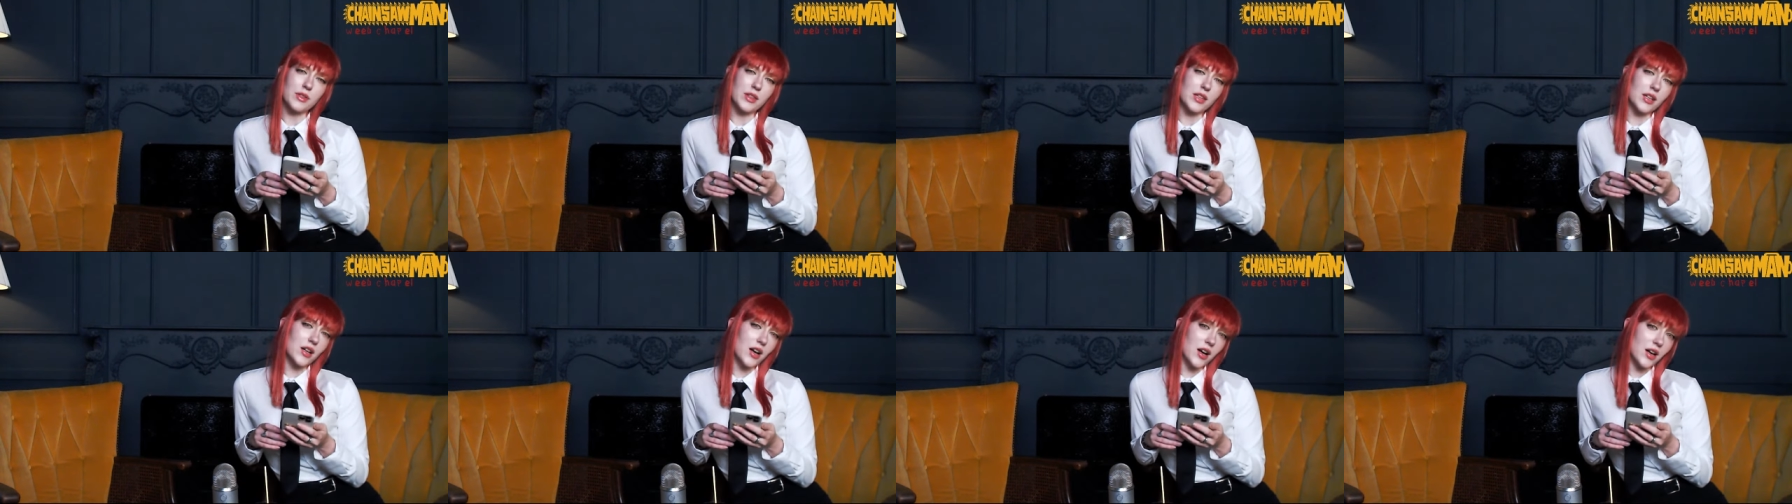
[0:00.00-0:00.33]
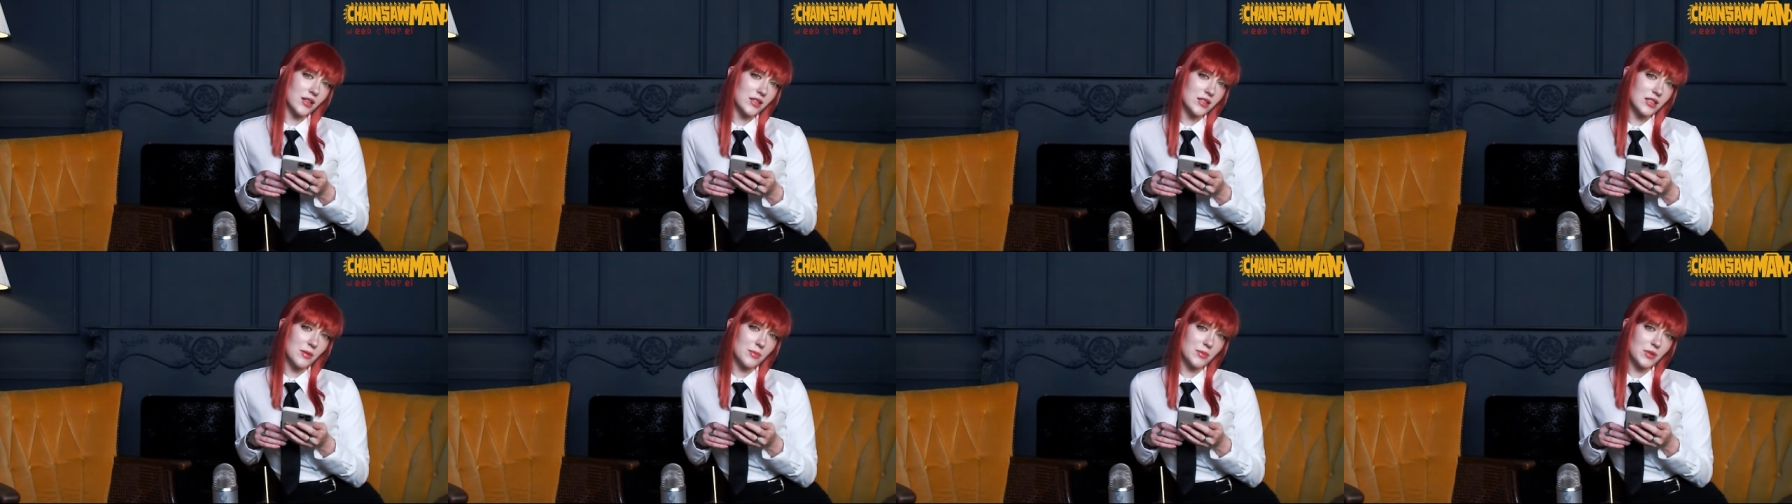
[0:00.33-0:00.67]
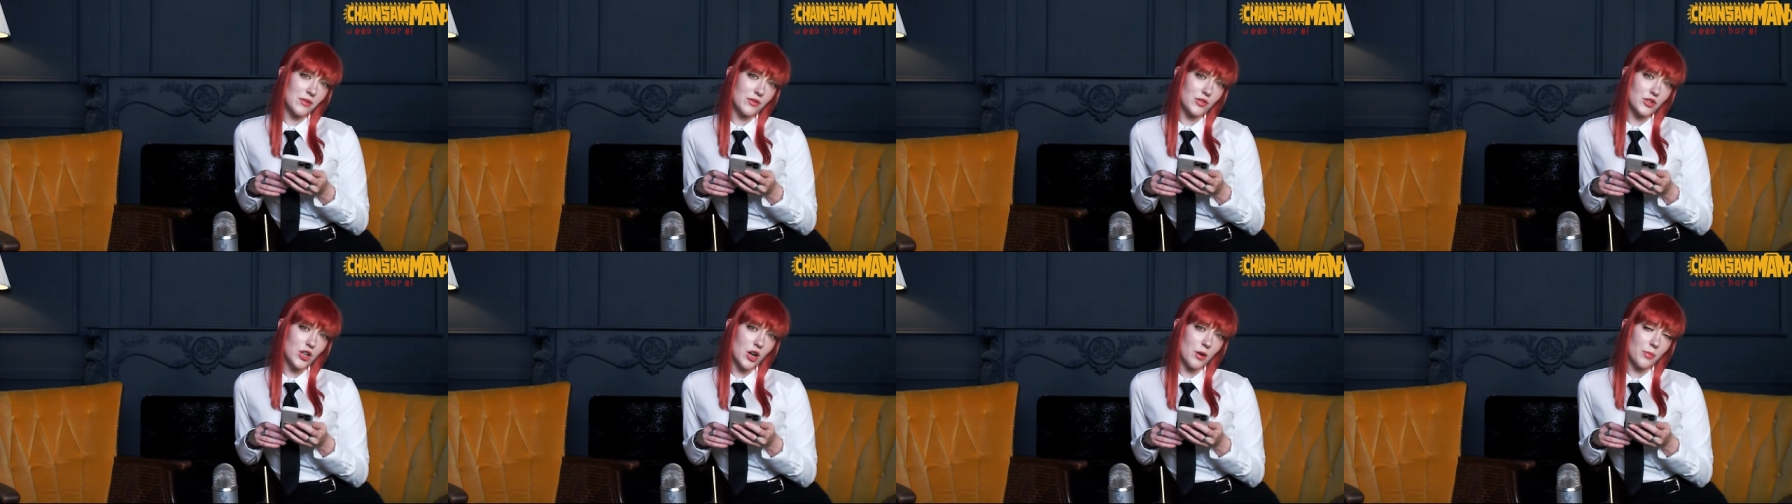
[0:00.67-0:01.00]
the concept
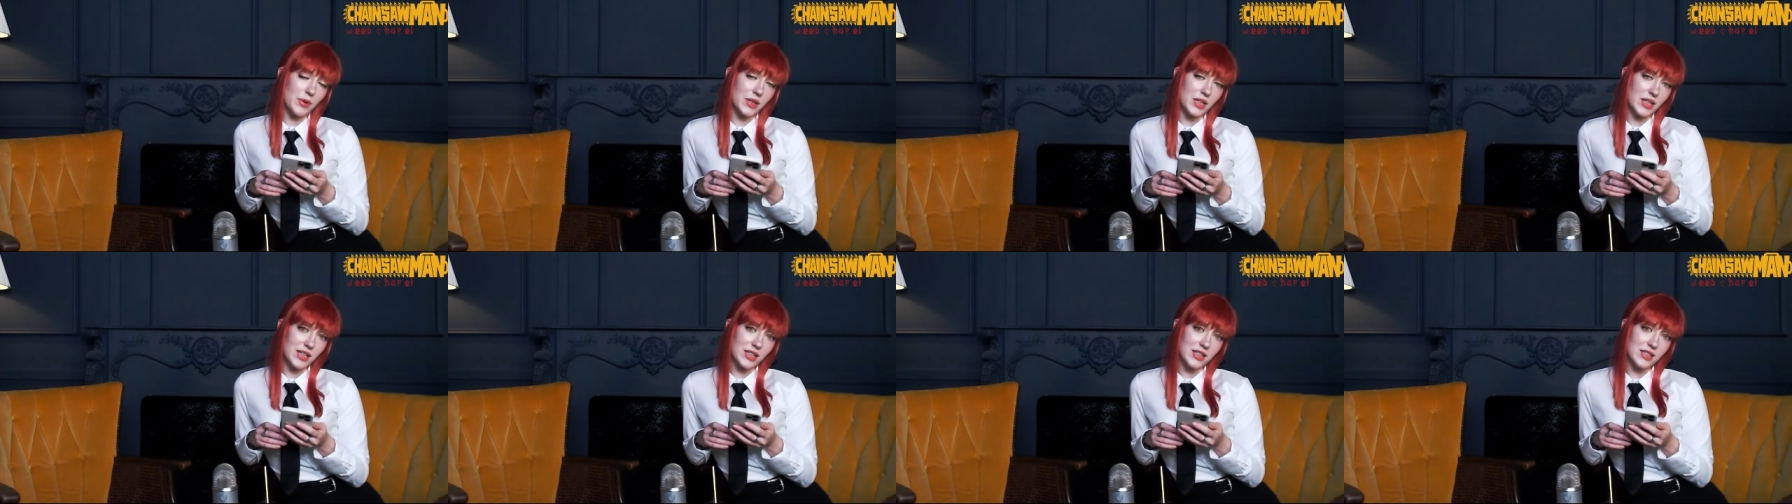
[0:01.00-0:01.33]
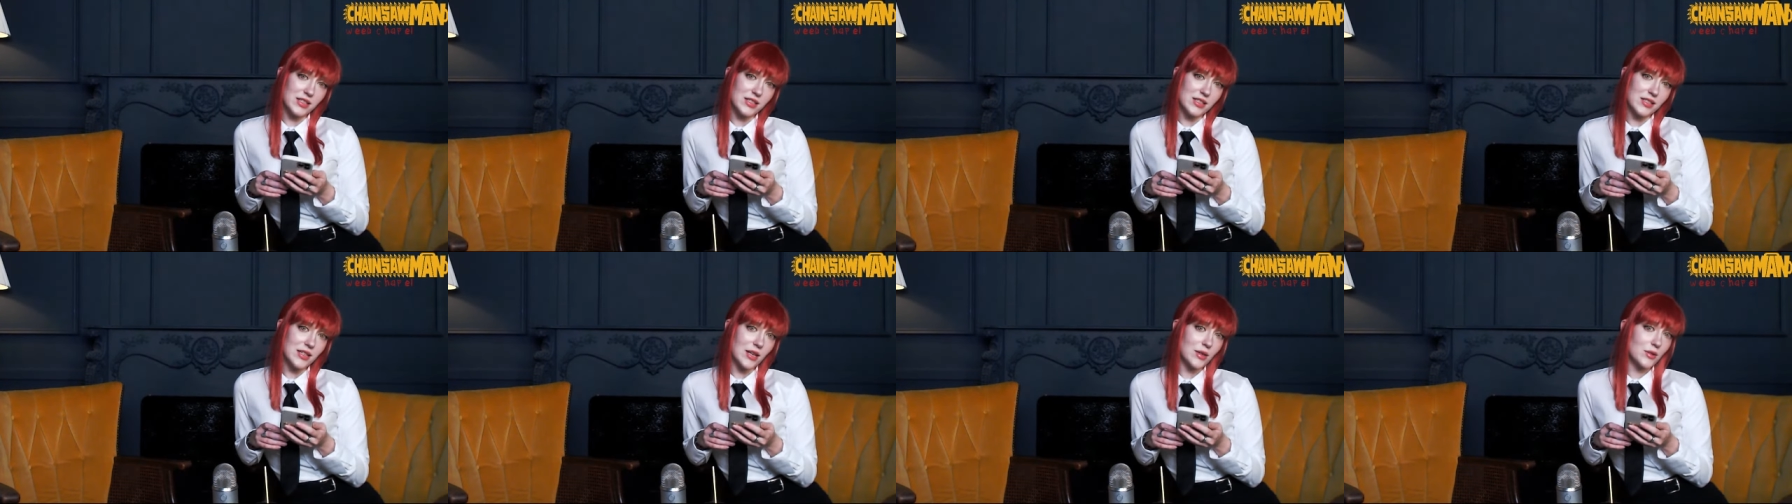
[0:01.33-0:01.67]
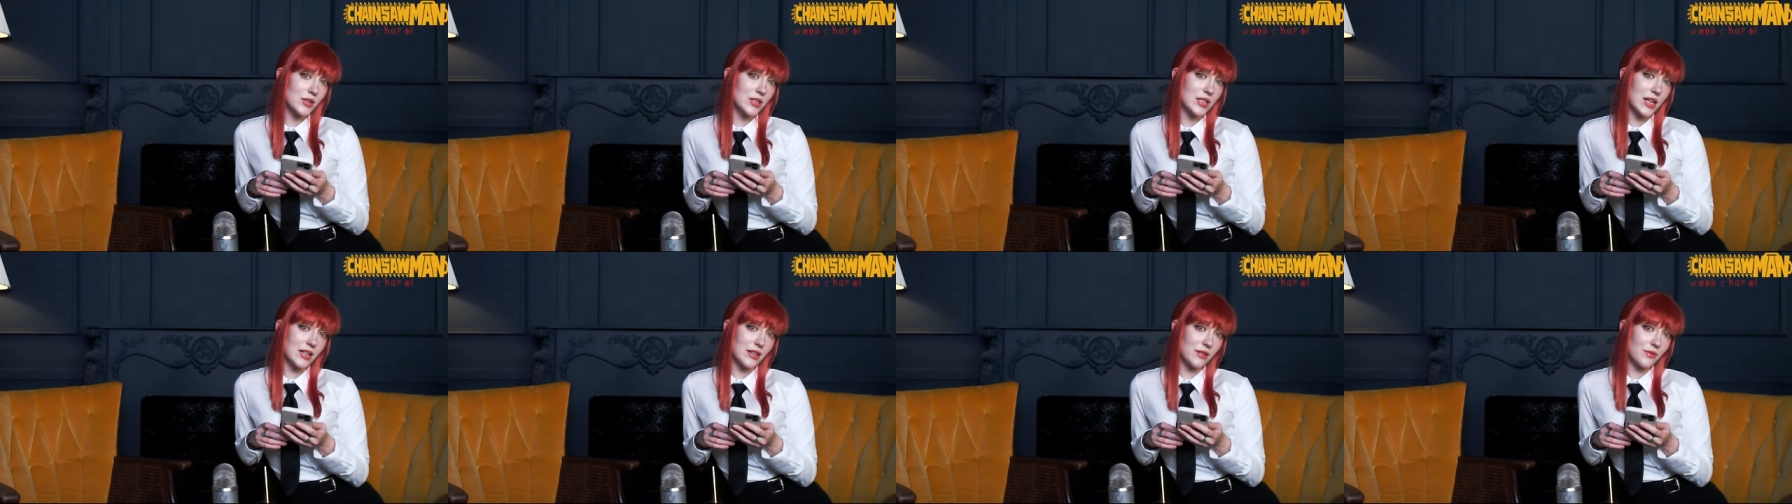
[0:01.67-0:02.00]
of shopping is
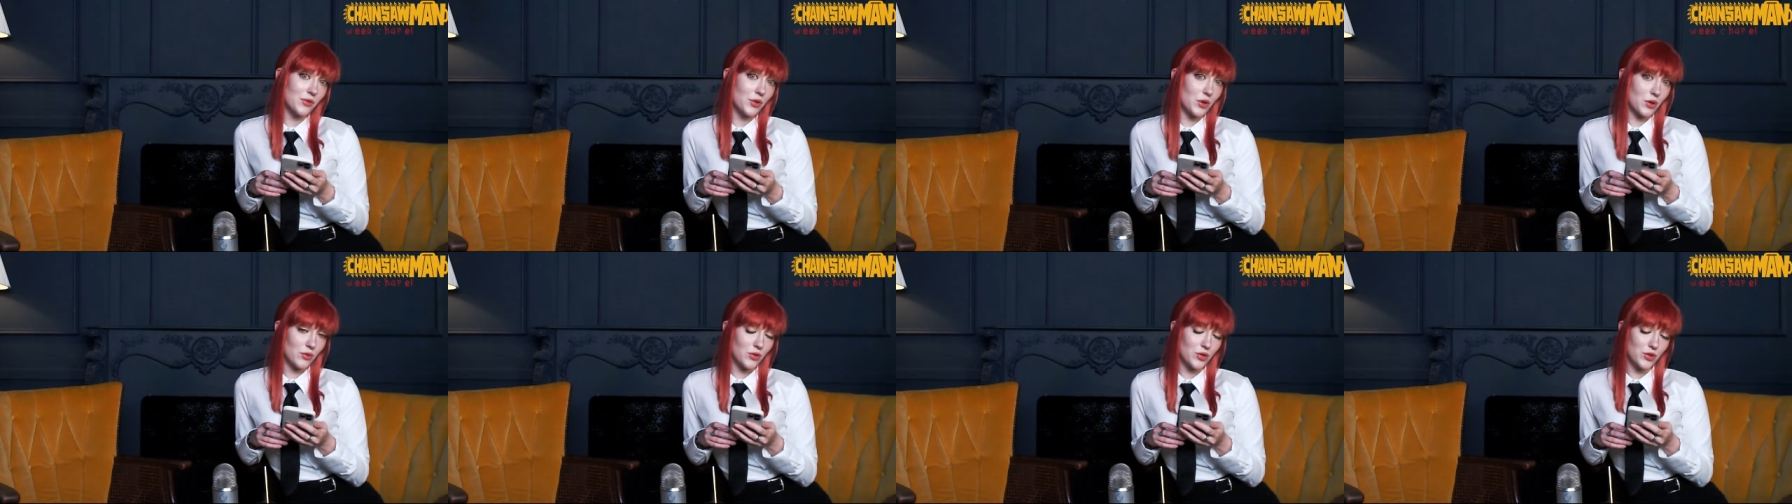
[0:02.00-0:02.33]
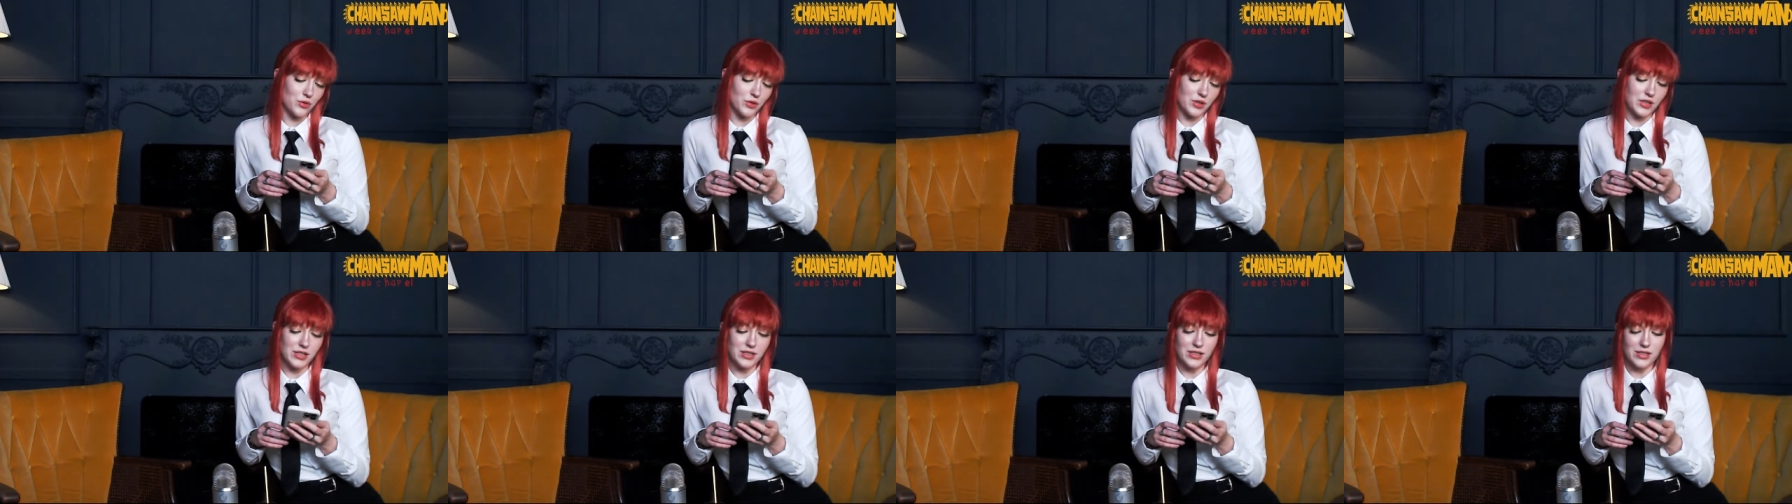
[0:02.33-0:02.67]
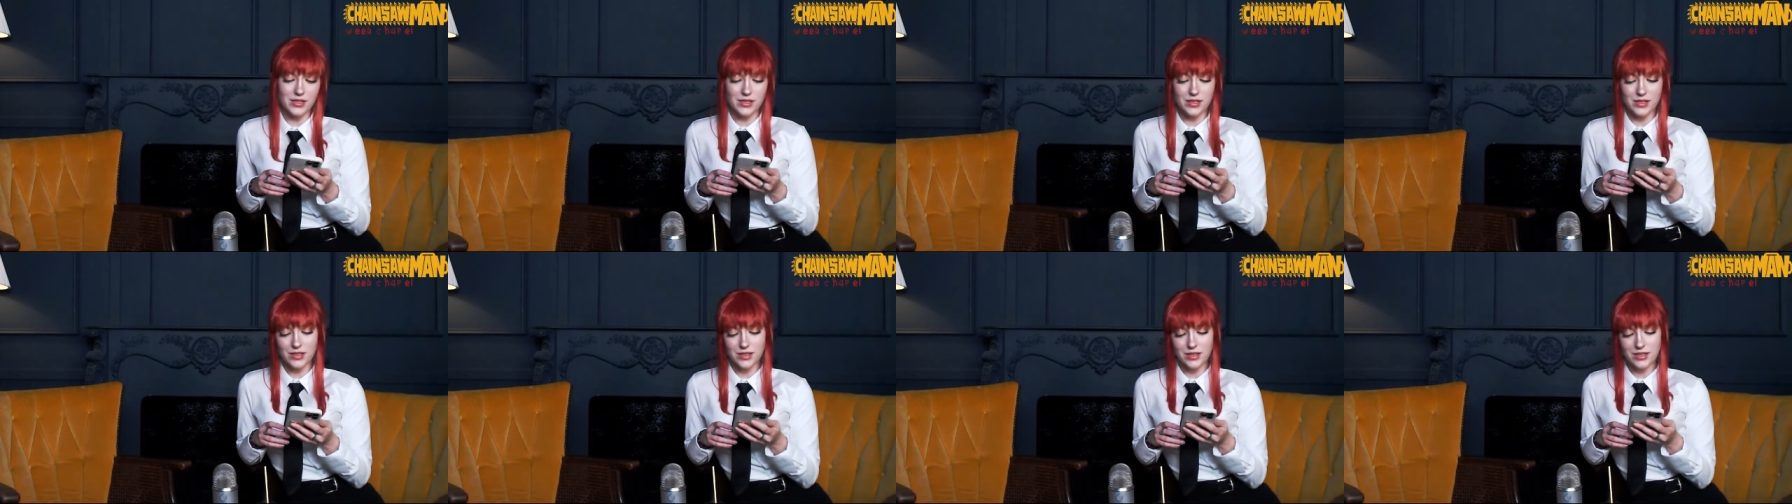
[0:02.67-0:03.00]
outside of
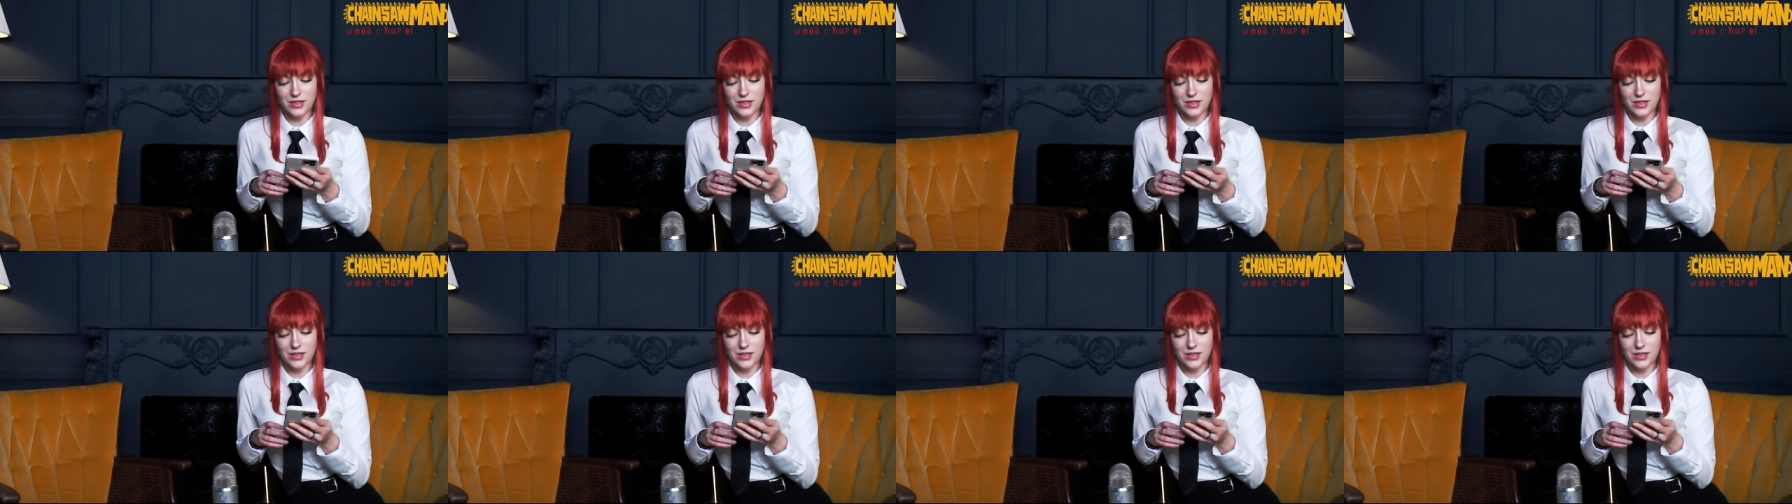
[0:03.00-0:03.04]
groceries.